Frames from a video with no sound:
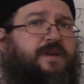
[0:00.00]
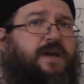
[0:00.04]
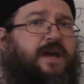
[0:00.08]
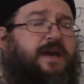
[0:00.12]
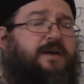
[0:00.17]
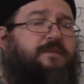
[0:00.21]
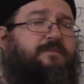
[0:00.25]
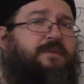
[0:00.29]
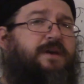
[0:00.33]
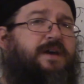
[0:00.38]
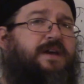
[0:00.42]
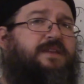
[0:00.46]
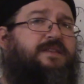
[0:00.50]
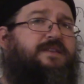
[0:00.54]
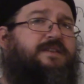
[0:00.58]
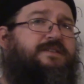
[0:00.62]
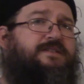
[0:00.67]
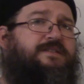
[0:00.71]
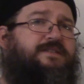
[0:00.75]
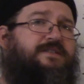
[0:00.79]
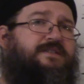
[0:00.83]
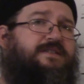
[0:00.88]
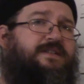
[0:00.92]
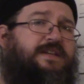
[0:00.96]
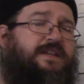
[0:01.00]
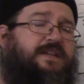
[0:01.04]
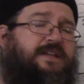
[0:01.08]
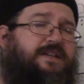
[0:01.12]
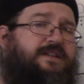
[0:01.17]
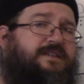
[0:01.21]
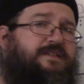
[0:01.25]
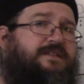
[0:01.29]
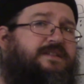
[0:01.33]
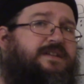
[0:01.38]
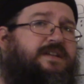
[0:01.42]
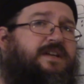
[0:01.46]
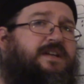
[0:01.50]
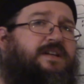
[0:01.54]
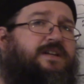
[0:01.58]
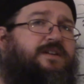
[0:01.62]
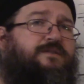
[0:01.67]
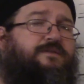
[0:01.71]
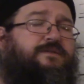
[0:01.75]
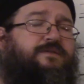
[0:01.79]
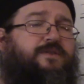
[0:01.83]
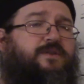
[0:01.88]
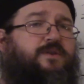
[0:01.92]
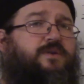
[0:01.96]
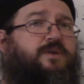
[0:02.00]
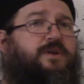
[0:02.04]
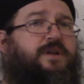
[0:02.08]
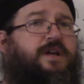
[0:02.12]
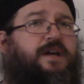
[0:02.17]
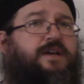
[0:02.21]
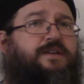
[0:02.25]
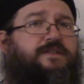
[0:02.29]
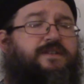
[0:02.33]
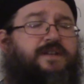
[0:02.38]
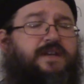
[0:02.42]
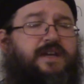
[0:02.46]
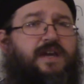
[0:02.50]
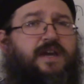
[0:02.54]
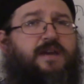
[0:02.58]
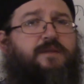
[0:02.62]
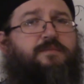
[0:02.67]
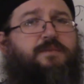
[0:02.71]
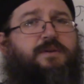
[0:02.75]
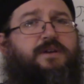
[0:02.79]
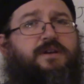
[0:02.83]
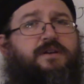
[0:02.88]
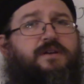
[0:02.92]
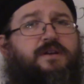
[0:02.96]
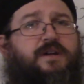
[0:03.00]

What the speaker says: and make this as easy and as fluid as it can be.